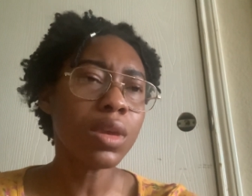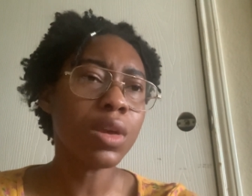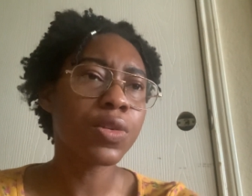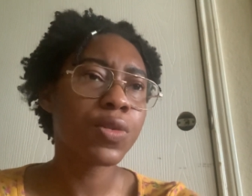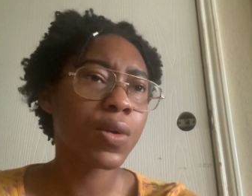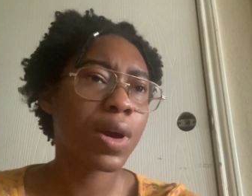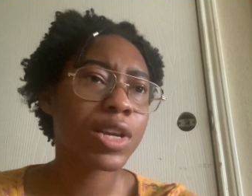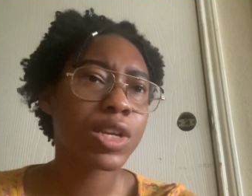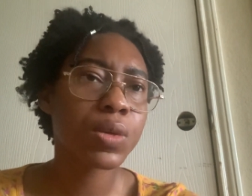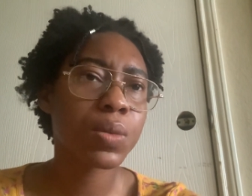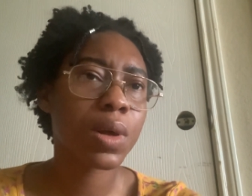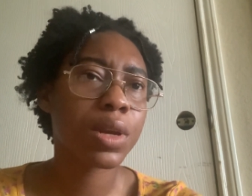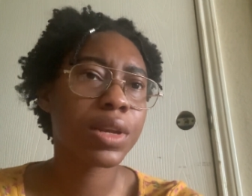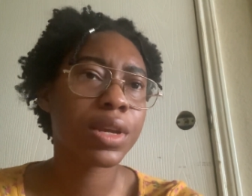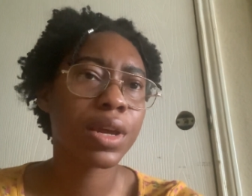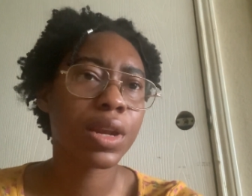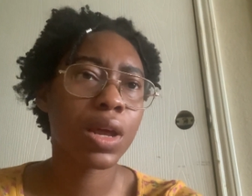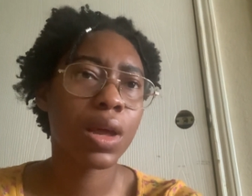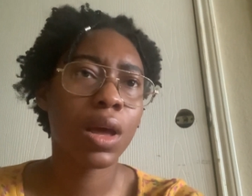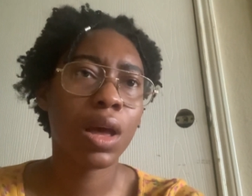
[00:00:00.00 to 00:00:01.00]
So I just wanted to
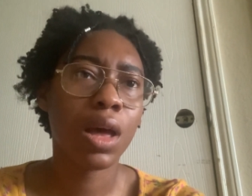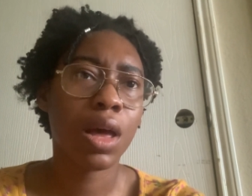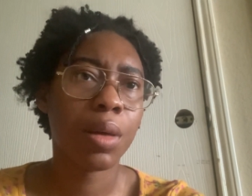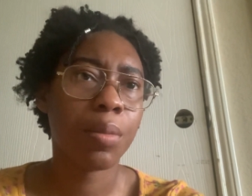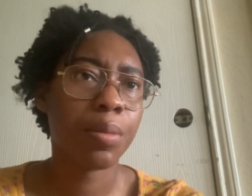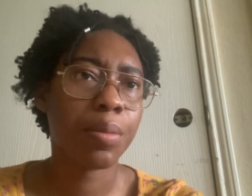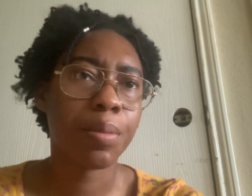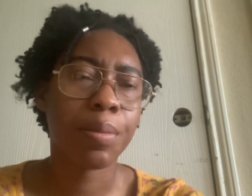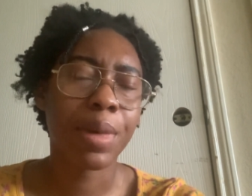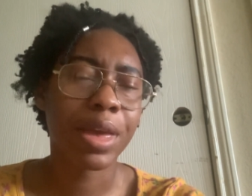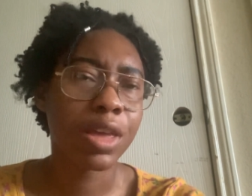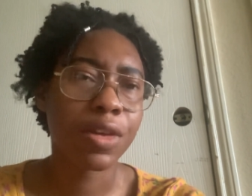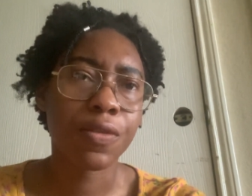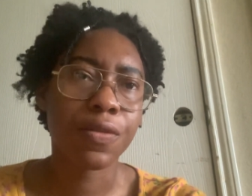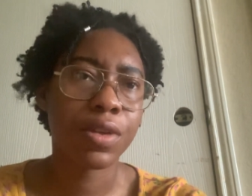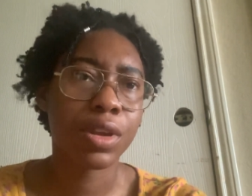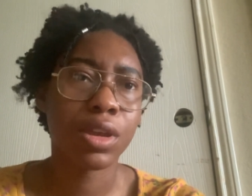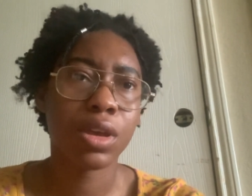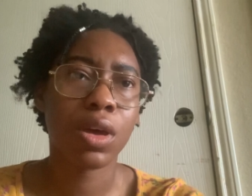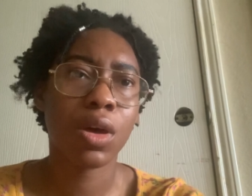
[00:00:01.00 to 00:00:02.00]
get a, um make a
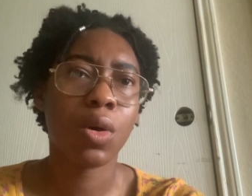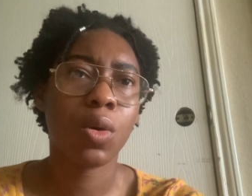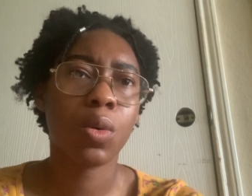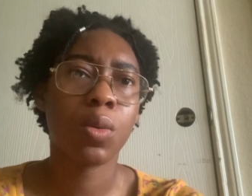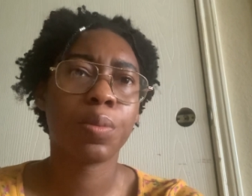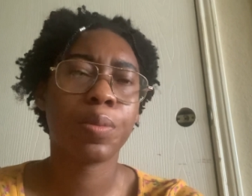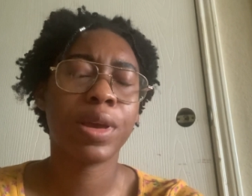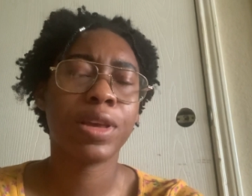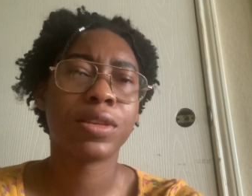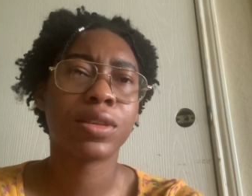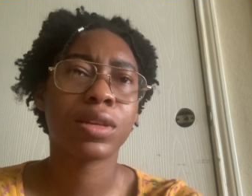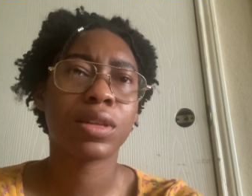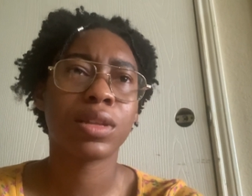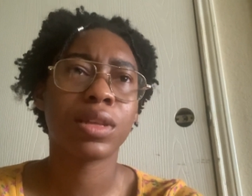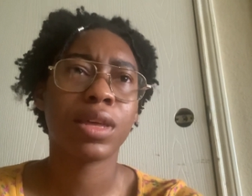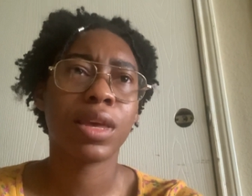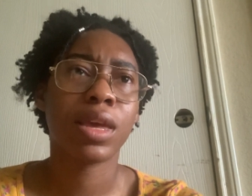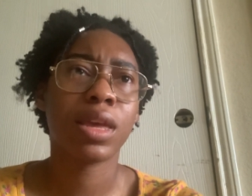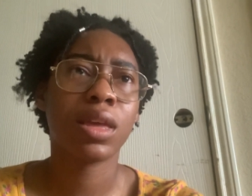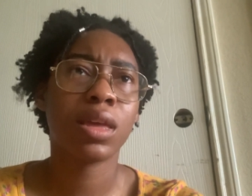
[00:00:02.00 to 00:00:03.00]
video
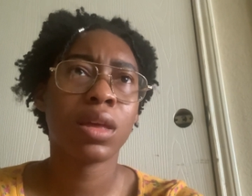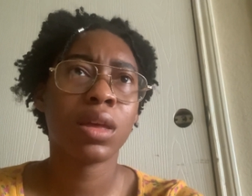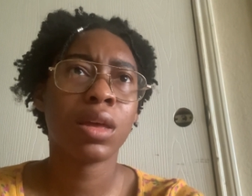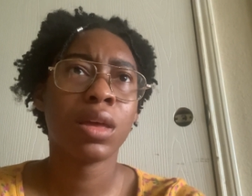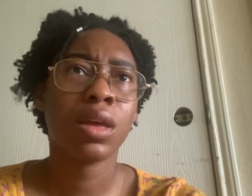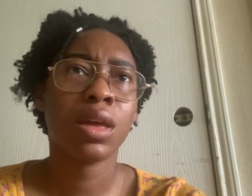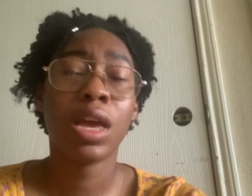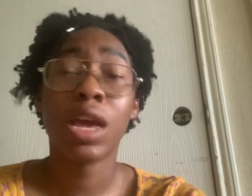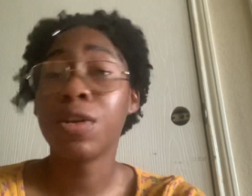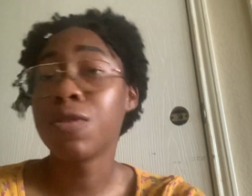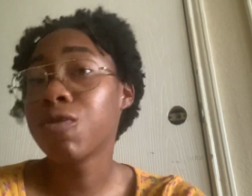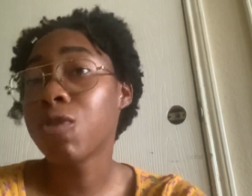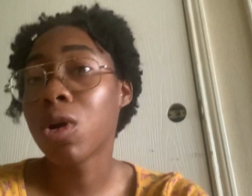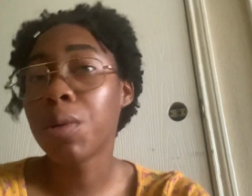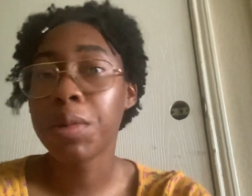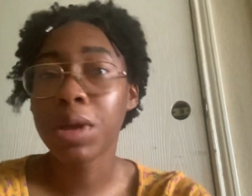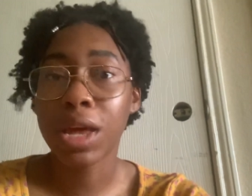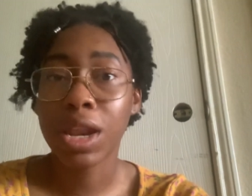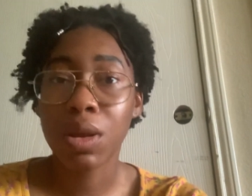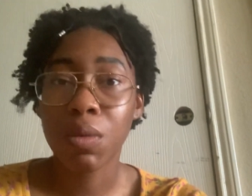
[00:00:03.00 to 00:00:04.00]
basically
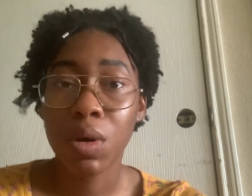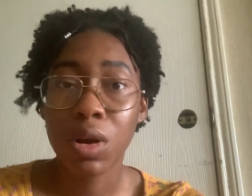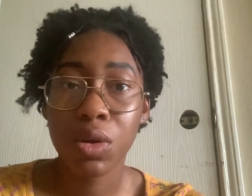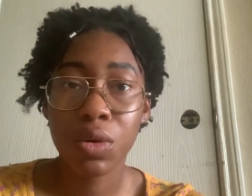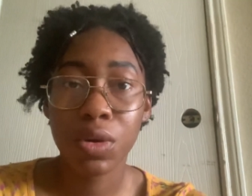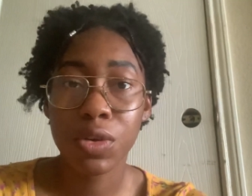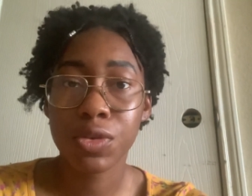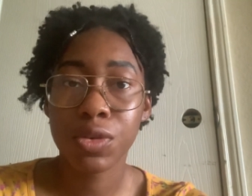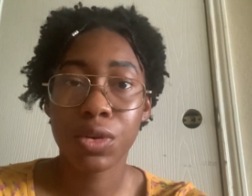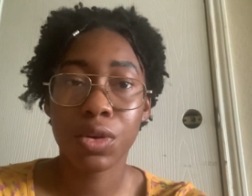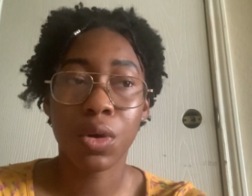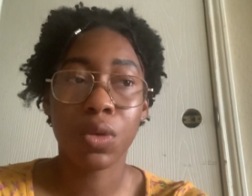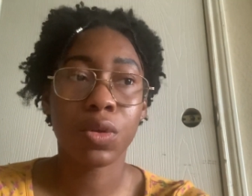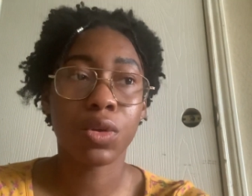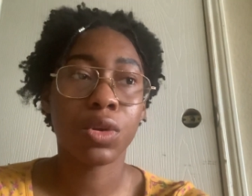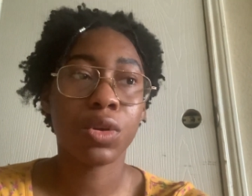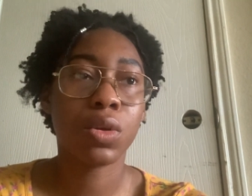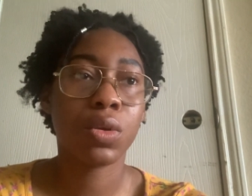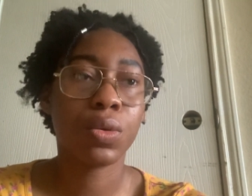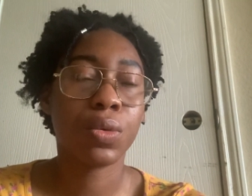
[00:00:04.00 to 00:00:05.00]
informing anyone who doesn't know the
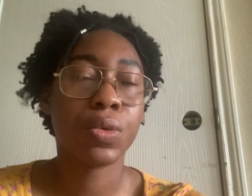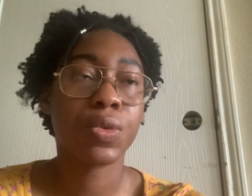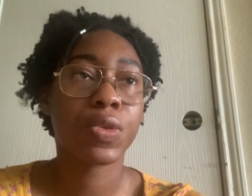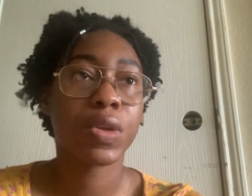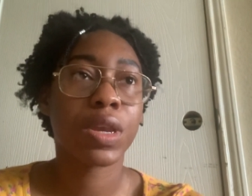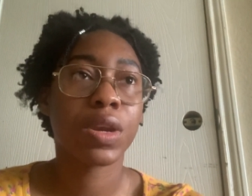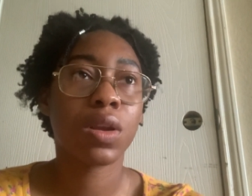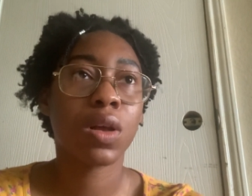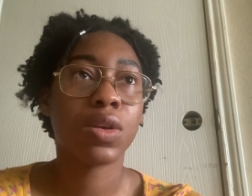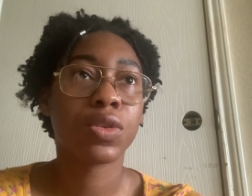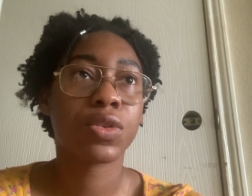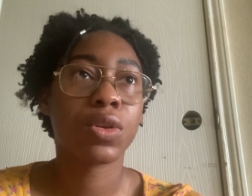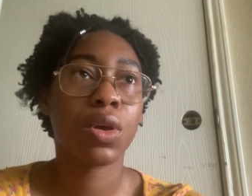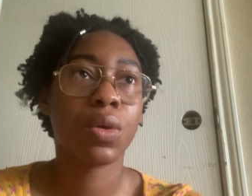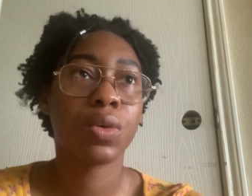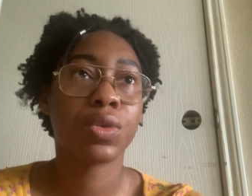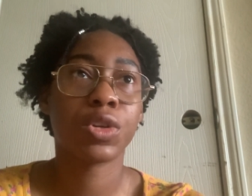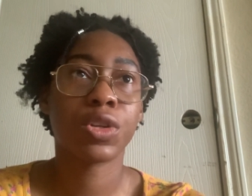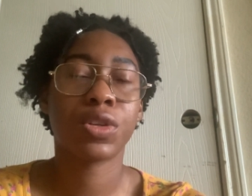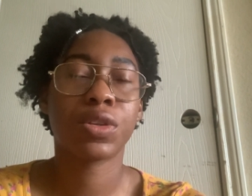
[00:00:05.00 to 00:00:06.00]
news and
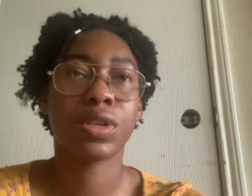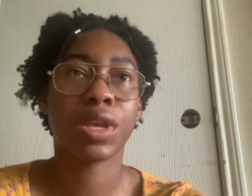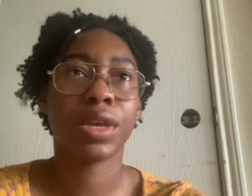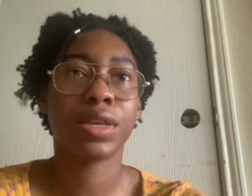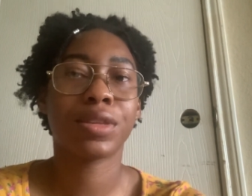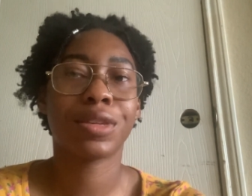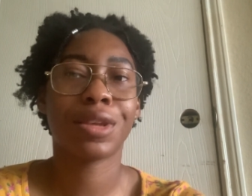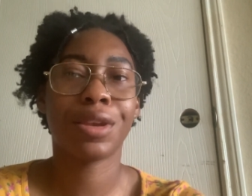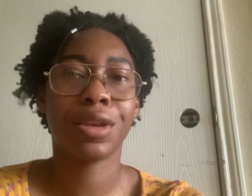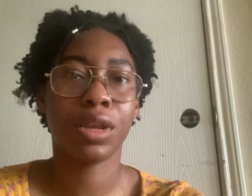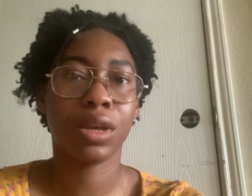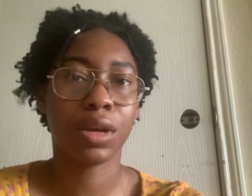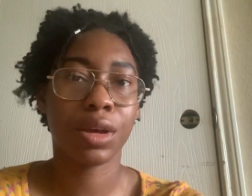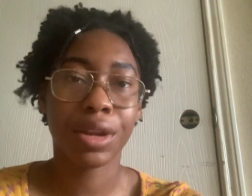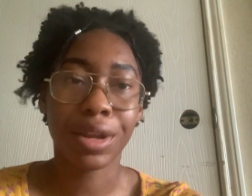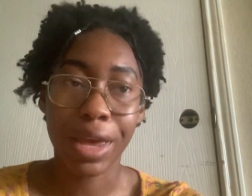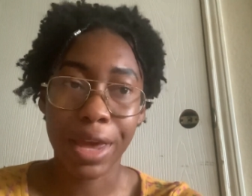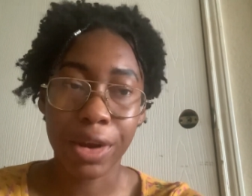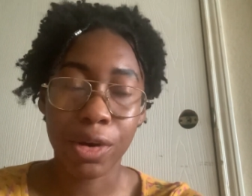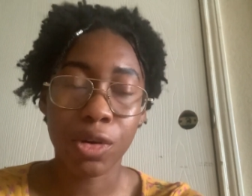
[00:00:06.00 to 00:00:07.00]
also just like sending
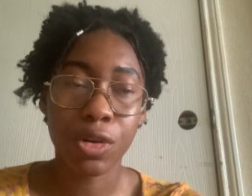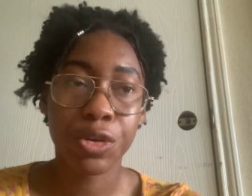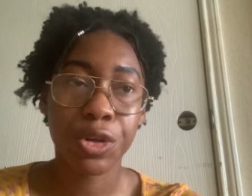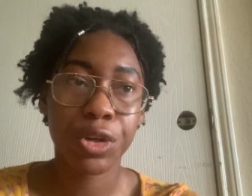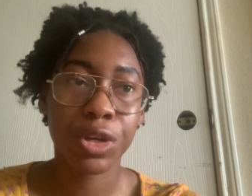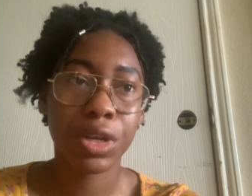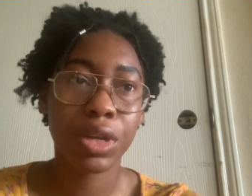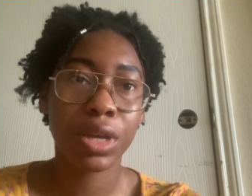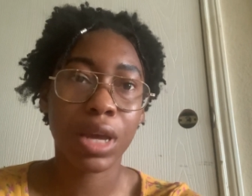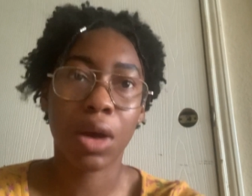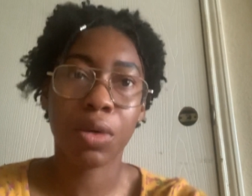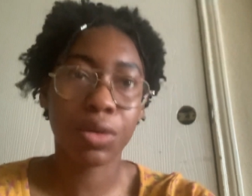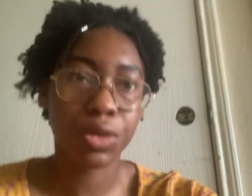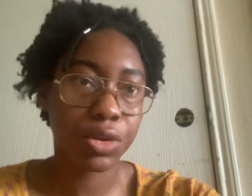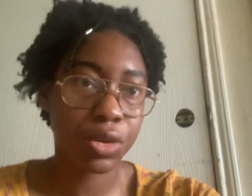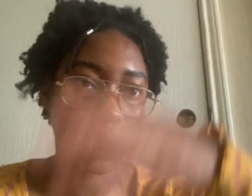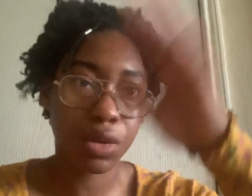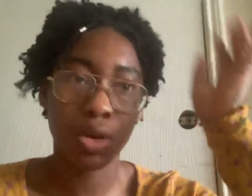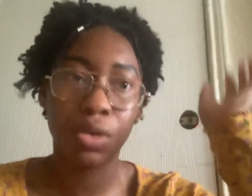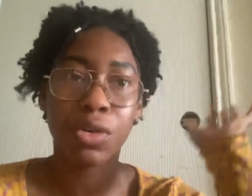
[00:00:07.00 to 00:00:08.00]
good energy out
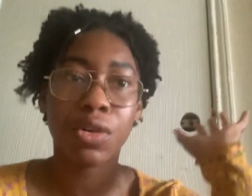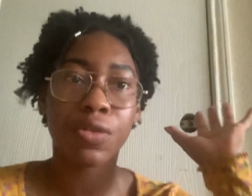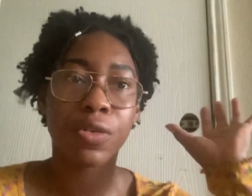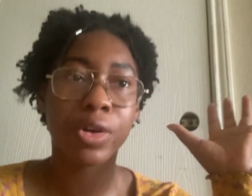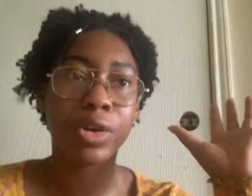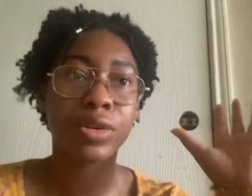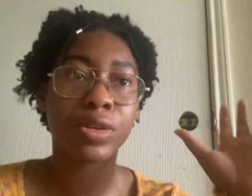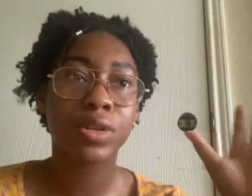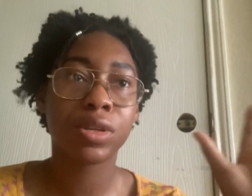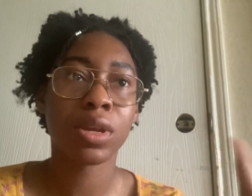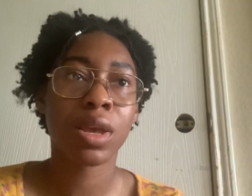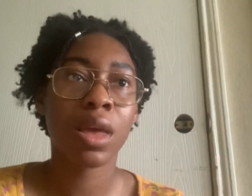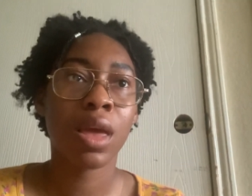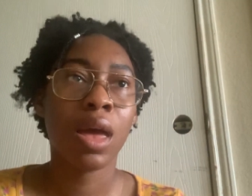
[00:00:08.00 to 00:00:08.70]
into the universe.